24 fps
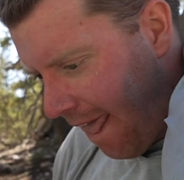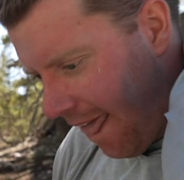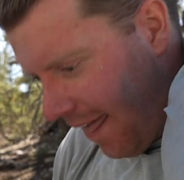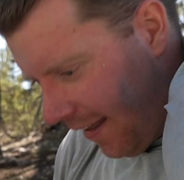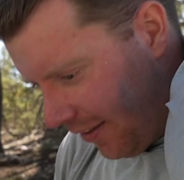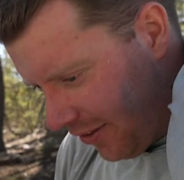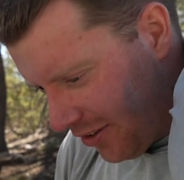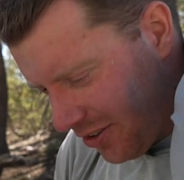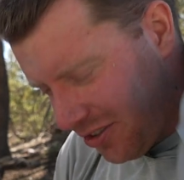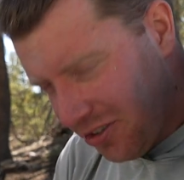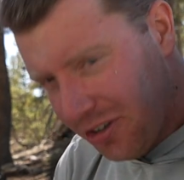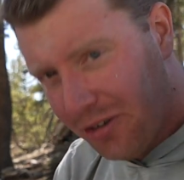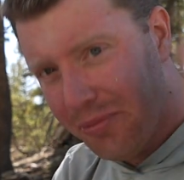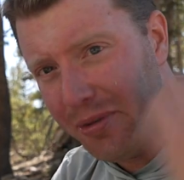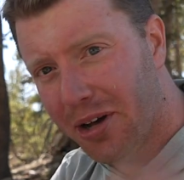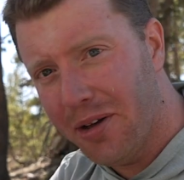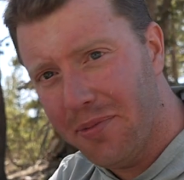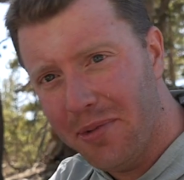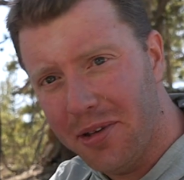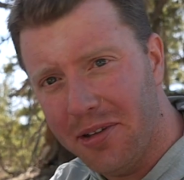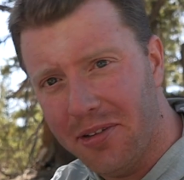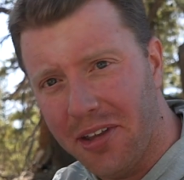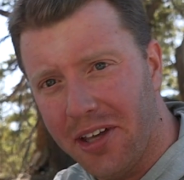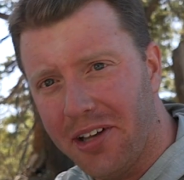And this all might
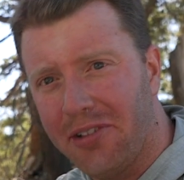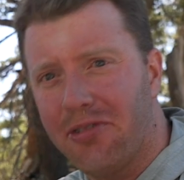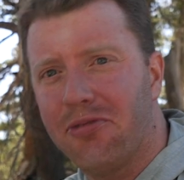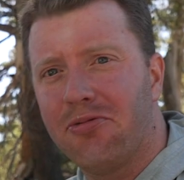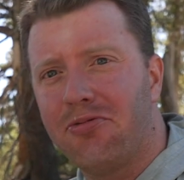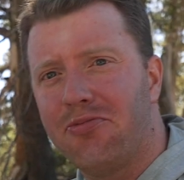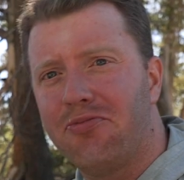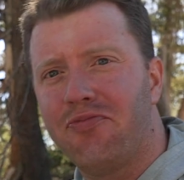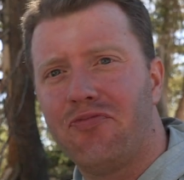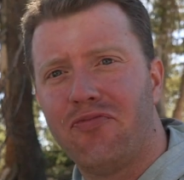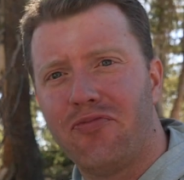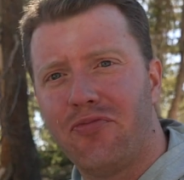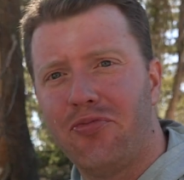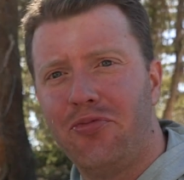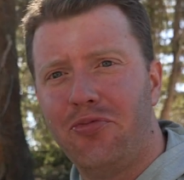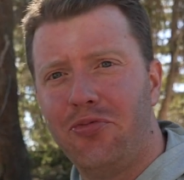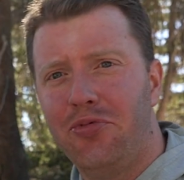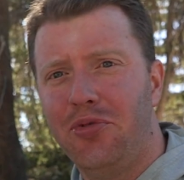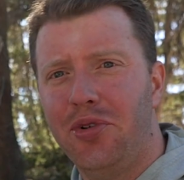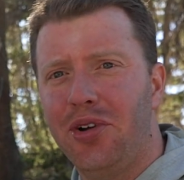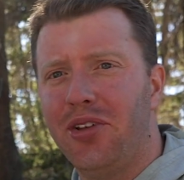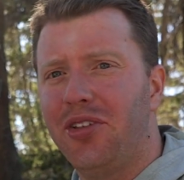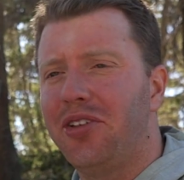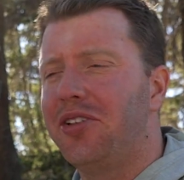be like
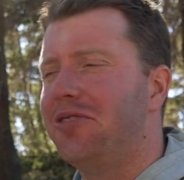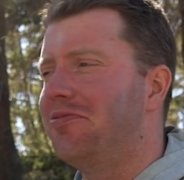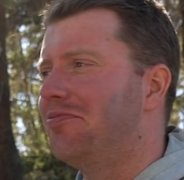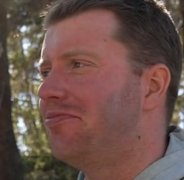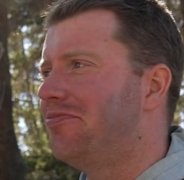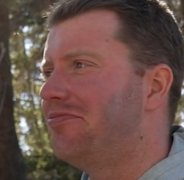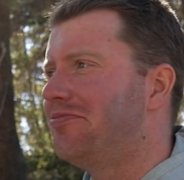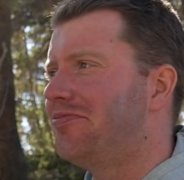really